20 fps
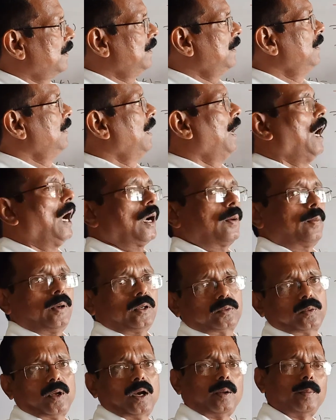the
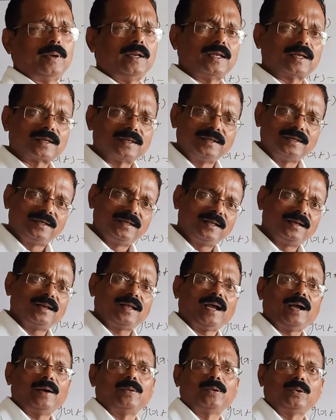Hermite's polynomial here.
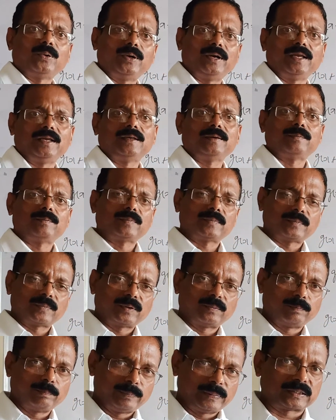Till have a good day.
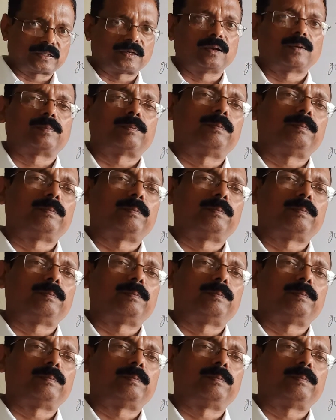Best